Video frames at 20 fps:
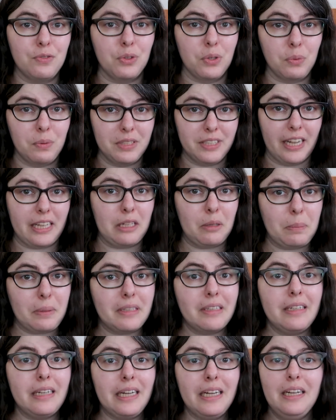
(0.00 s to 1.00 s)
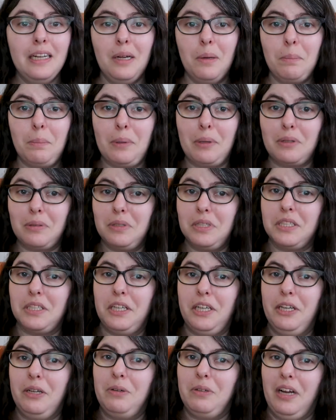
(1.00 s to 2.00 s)
for recyclability, but this one's
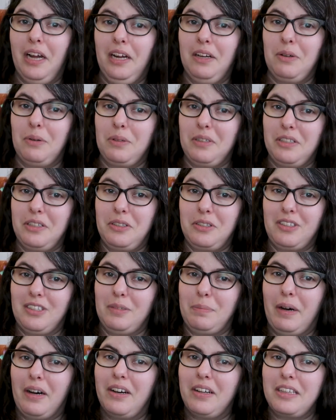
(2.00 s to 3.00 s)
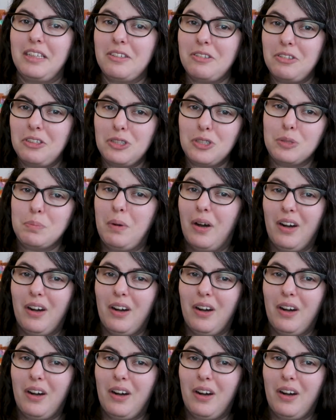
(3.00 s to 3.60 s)
just cute and old school about a little juice